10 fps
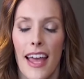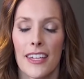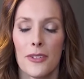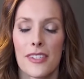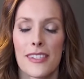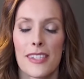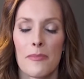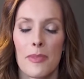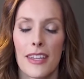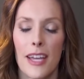And you can
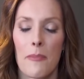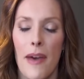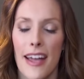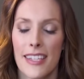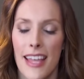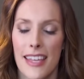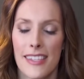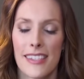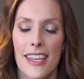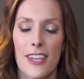simply come back to that
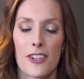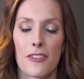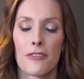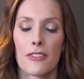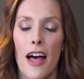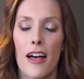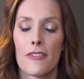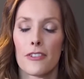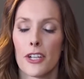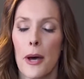sensation of
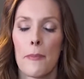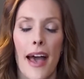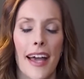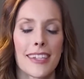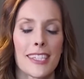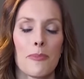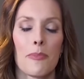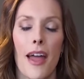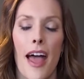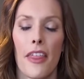love or come back to the
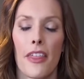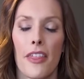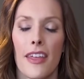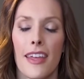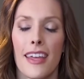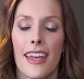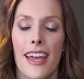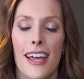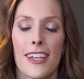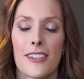breath
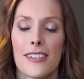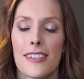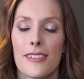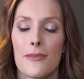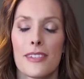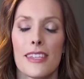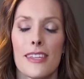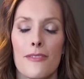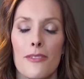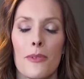and just
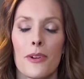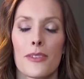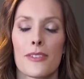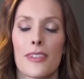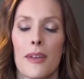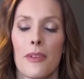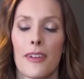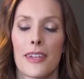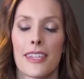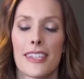receive the words that I'm
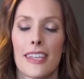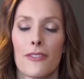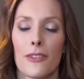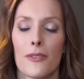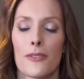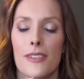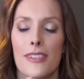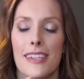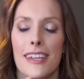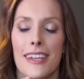going to give you.
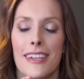Just